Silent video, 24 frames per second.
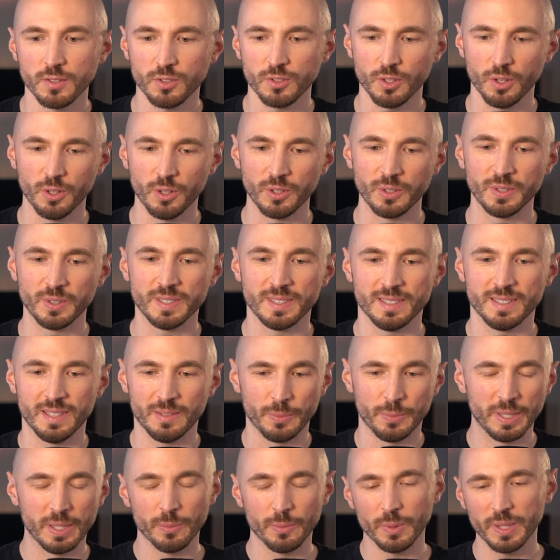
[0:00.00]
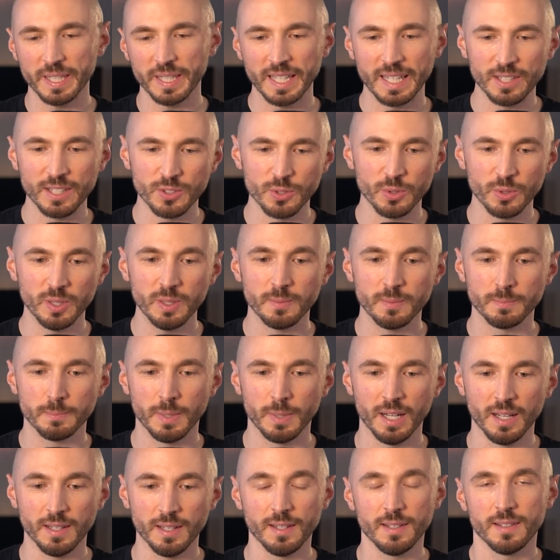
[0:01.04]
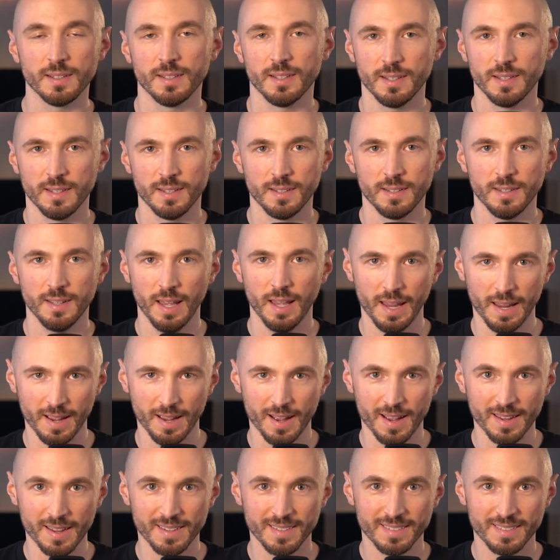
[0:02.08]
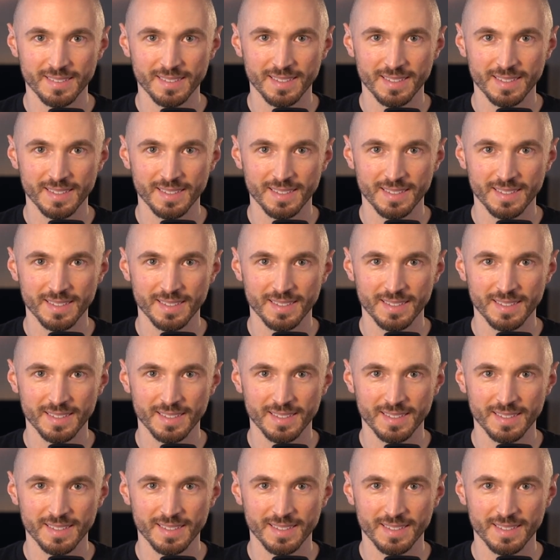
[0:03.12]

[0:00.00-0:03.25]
So we didn't really get into it, but AI.